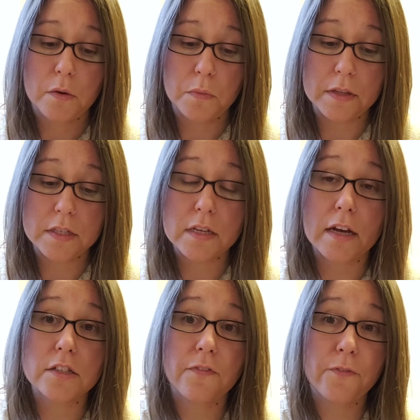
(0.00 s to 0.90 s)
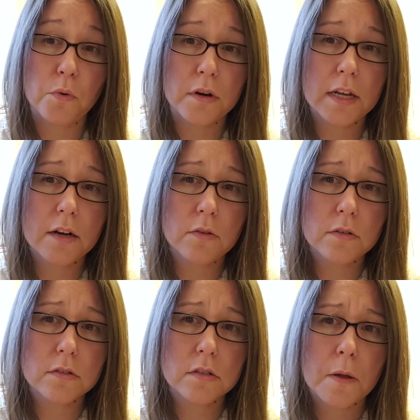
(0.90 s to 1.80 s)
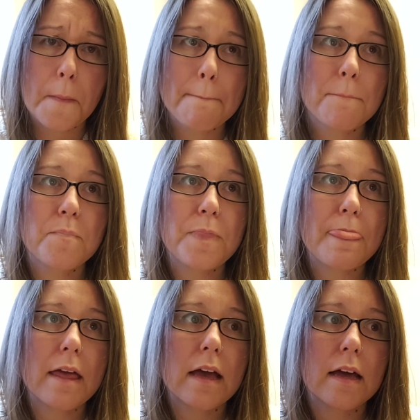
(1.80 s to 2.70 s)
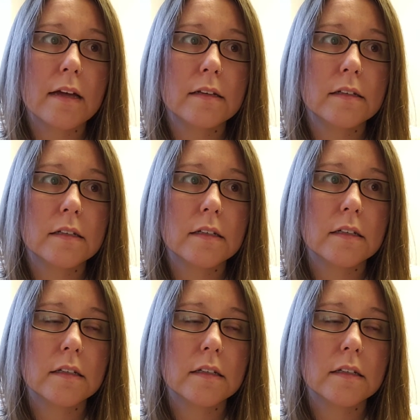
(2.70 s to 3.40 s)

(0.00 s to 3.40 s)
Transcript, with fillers: with size four needles and